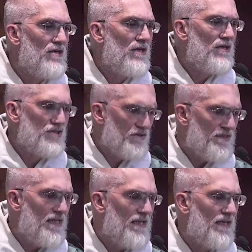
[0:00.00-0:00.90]
she'll
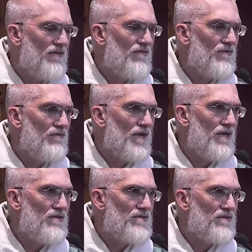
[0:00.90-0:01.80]
take care of the
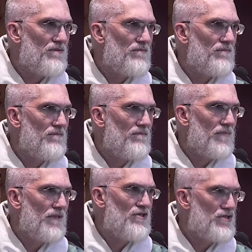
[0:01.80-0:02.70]
rest.
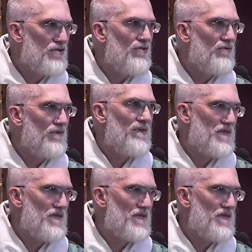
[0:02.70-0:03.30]
But do